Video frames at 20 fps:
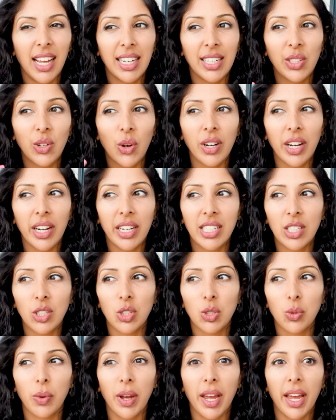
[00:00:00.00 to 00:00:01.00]
not ideal
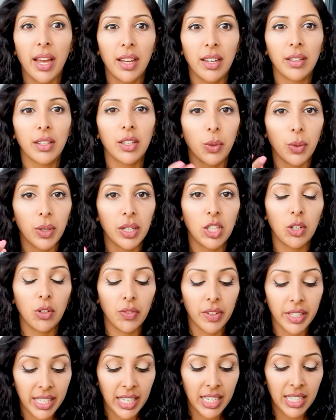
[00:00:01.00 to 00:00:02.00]
to wear, you know, when
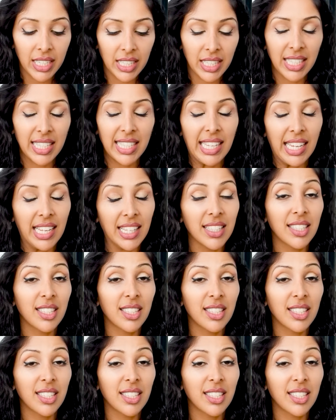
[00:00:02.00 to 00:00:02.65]
UV is hitting the skin.